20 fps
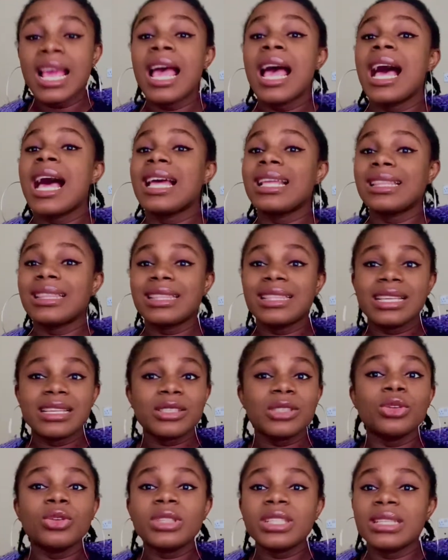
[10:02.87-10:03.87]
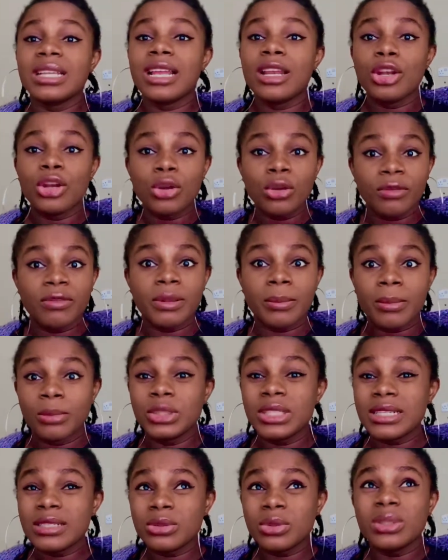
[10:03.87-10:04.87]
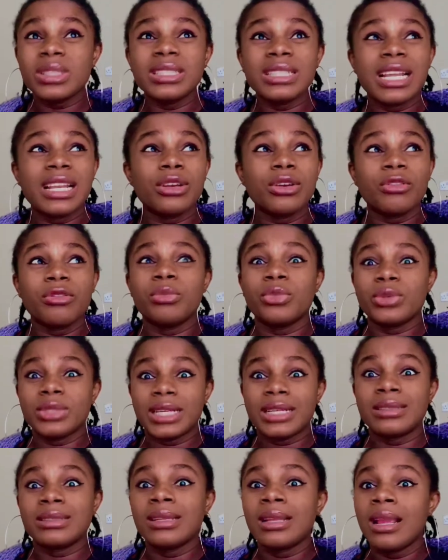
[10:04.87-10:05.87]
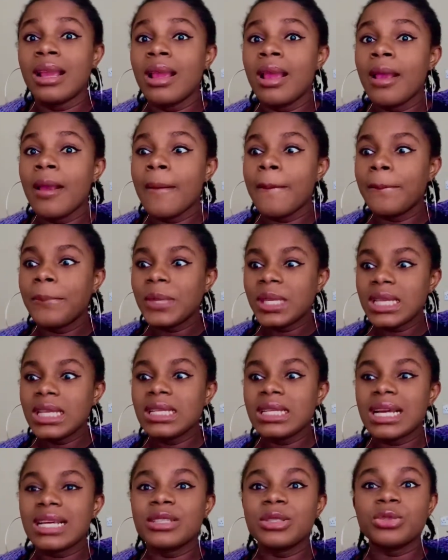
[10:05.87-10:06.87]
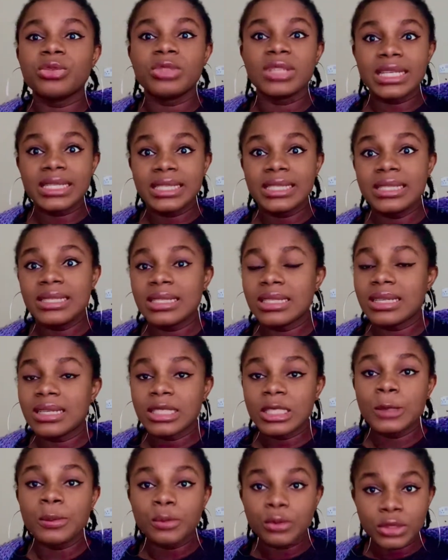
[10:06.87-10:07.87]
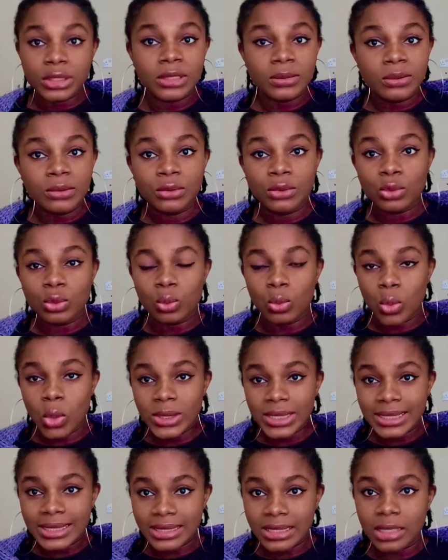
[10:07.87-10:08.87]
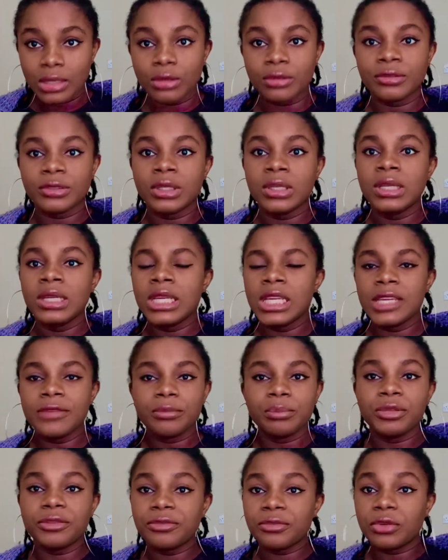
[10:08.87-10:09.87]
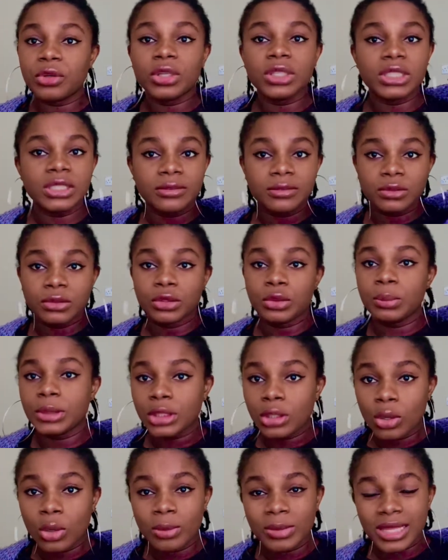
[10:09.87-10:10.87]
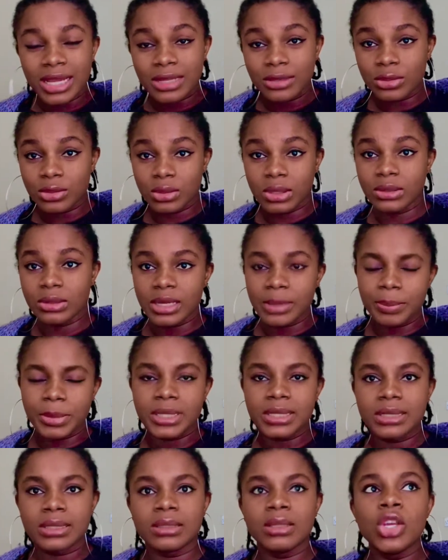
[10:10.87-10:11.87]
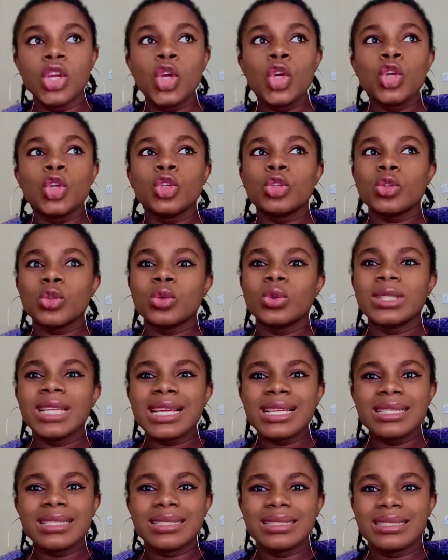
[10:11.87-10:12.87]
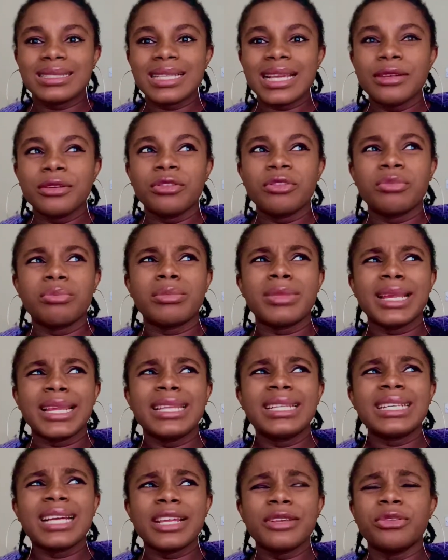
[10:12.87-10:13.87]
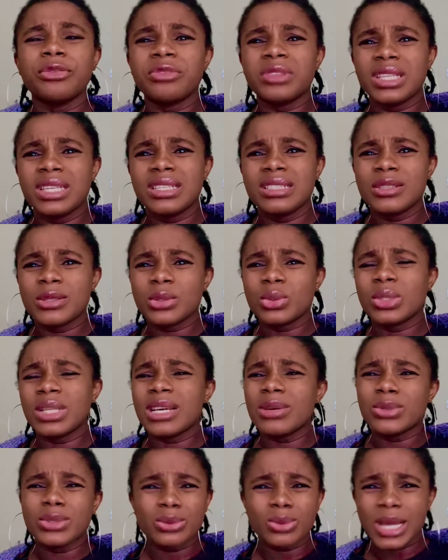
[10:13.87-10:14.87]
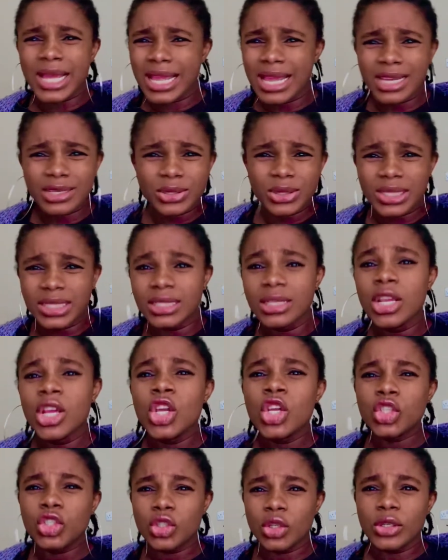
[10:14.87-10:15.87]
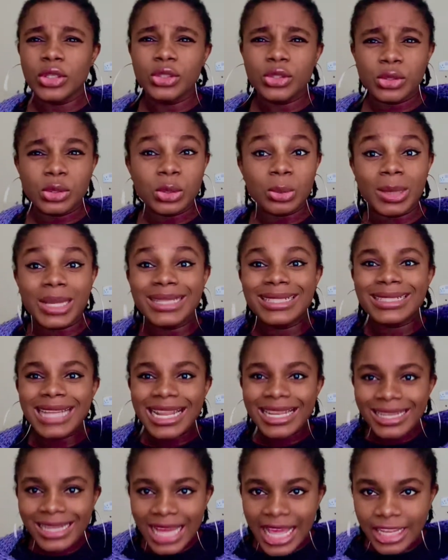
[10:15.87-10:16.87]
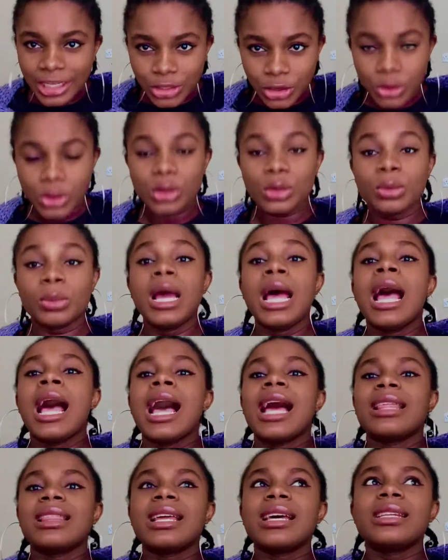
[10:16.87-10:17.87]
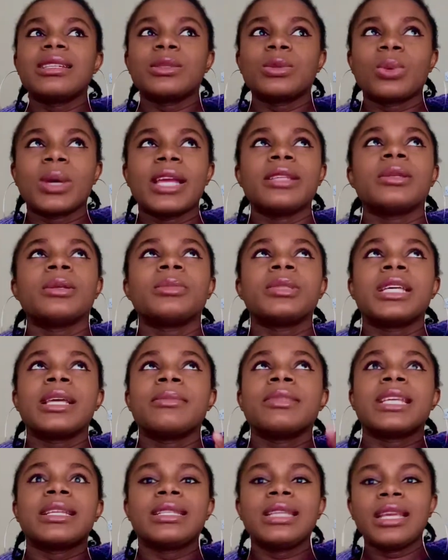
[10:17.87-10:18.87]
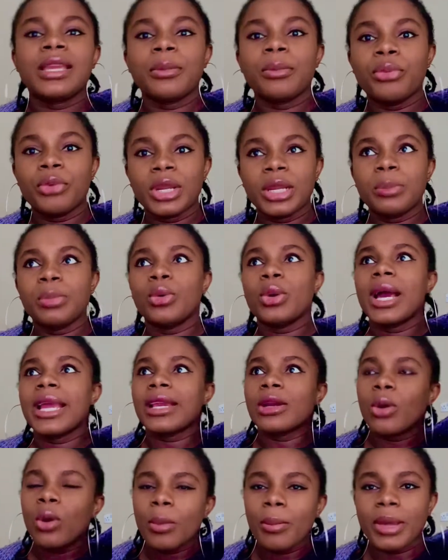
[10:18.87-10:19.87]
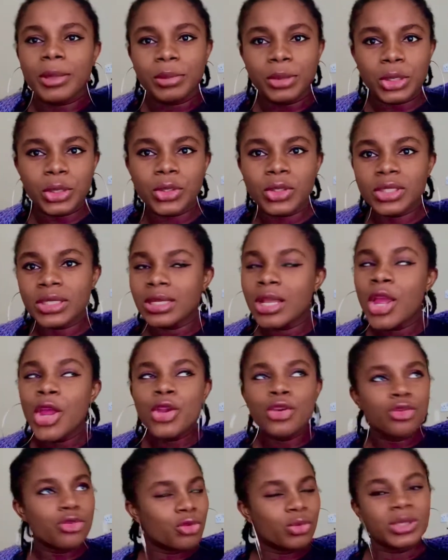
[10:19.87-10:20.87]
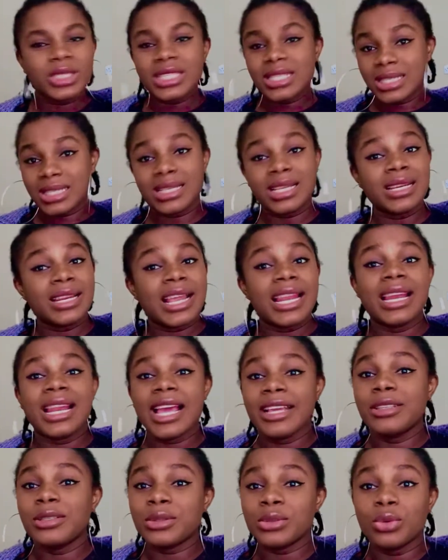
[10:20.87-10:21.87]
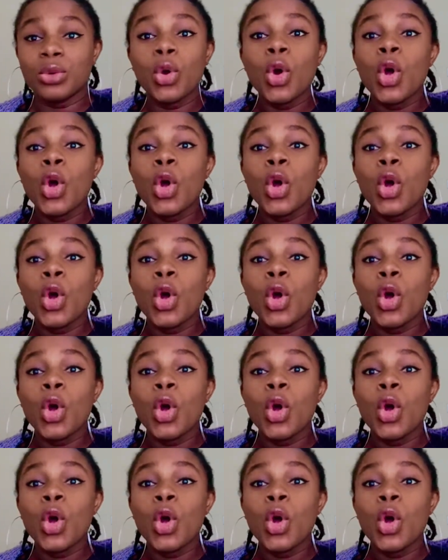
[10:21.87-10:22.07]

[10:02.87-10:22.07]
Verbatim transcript: and there's nothing I love there's nothing I love more than being as realistic as possible to oneself if before even you become that to another person so that's kind of my kind of thing so that was why i actually joined youtube and like youtube and that is why sometimes i take a break but i come back because no this is the thing i like so